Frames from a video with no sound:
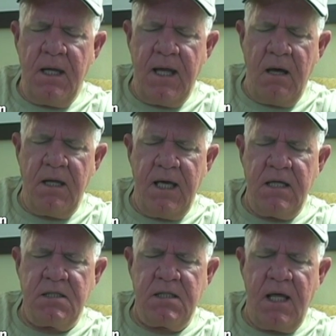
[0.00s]

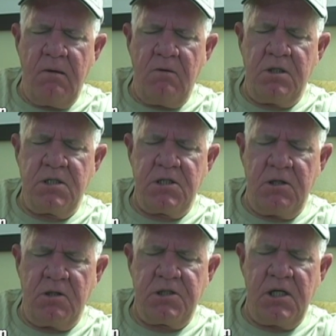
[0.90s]
nowadays they would
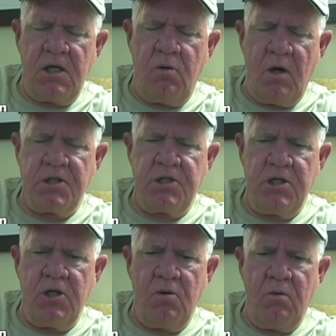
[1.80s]
seriously
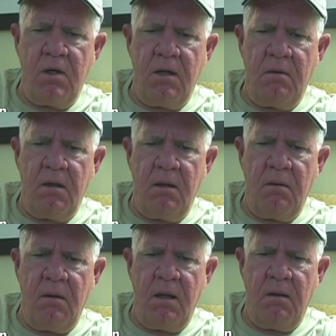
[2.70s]
question you
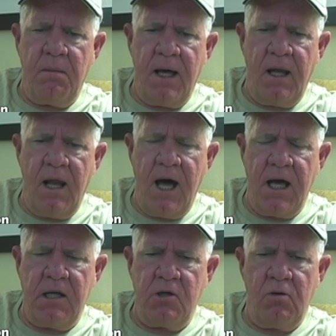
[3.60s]
about
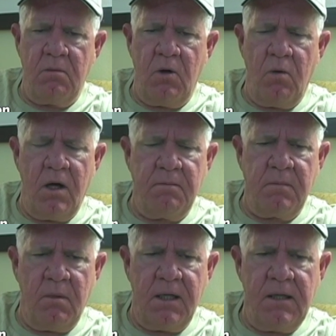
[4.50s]
lying to them or
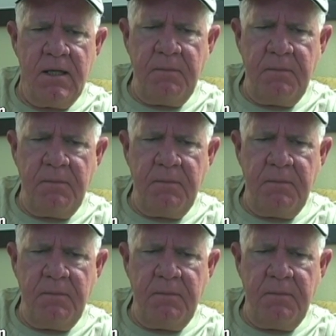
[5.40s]
what. But